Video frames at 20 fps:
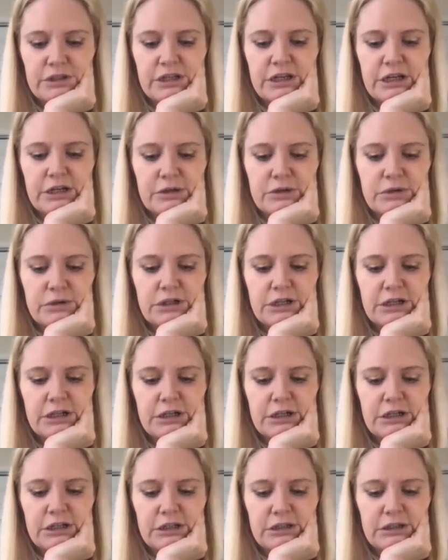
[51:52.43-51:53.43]

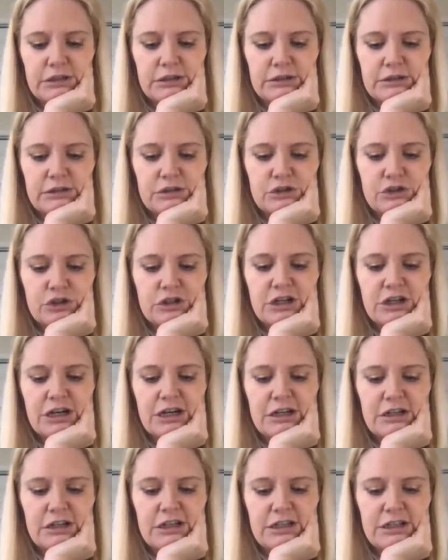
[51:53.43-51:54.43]
Now,
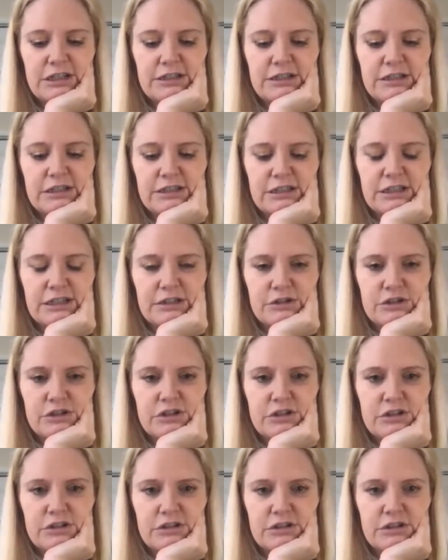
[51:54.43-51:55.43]
Turkana is a
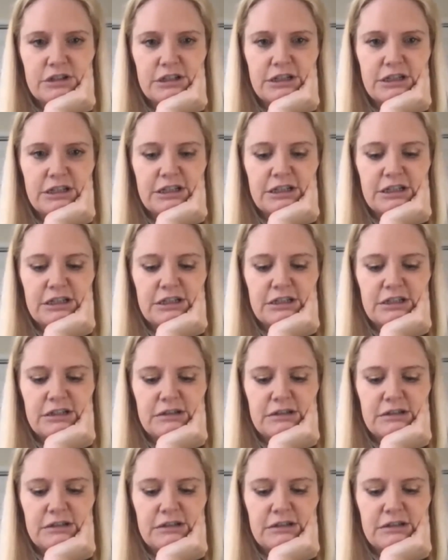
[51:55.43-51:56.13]
desert. It